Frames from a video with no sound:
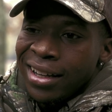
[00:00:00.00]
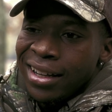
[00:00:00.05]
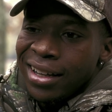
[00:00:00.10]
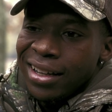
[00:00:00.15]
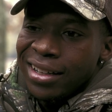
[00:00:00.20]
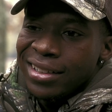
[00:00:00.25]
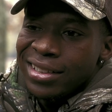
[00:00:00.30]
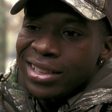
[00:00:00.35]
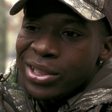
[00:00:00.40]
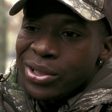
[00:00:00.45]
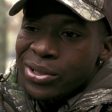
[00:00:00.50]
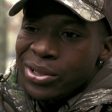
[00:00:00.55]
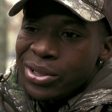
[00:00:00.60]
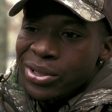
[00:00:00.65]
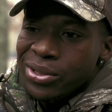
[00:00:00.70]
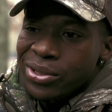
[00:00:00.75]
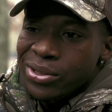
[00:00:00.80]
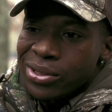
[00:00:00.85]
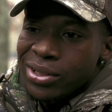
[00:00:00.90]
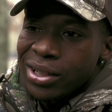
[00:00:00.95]
Until
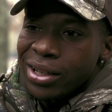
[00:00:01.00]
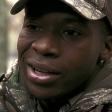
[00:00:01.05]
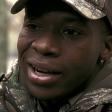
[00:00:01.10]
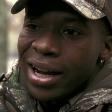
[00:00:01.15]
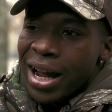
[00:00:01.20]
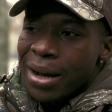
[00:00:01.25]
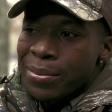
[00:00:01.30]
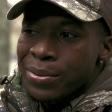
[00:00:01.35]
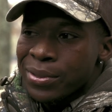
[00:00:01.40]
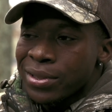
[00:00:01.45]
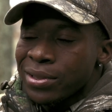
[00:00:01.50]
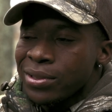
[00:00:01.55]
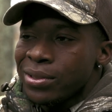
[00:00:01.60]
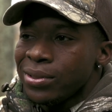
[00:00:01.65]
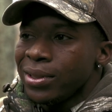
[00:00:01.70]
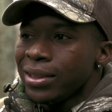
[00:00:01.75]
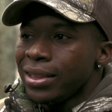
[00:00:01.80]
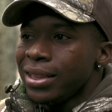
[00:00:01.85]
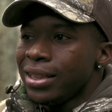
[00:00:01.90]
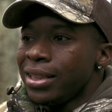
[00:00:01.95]
you are
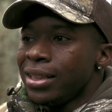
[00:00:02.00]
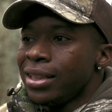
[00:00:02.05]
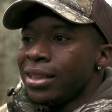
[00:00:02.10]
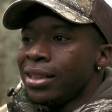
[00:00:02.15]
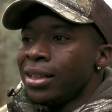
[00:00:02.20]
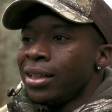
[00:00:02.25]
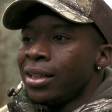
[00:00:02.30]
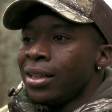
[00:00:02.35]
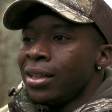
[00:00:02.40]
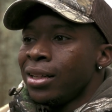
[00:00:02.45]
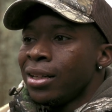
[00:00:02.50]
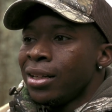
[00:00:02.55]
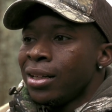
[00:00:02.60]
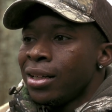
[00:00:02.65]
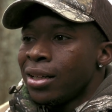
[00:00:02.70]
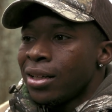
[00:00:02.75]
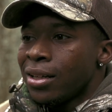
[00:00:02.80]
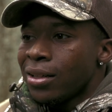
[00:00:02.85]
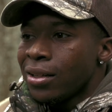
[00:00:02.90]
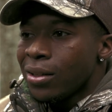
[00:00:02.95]
absolutely
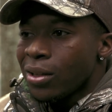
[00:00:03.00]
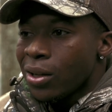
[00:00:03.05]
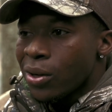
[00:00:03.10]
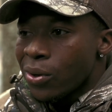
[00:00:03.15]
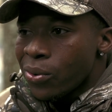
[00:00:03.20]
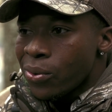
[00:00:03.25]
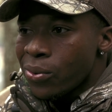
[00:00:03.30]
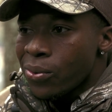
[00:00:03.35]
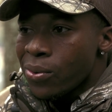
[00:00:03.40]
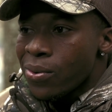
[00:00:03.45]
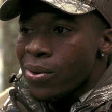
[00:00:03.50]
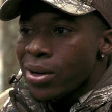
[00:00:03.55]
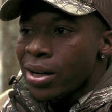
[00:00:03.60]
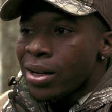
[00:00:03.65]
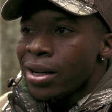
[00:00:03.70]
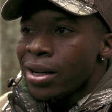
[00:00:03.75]
alone,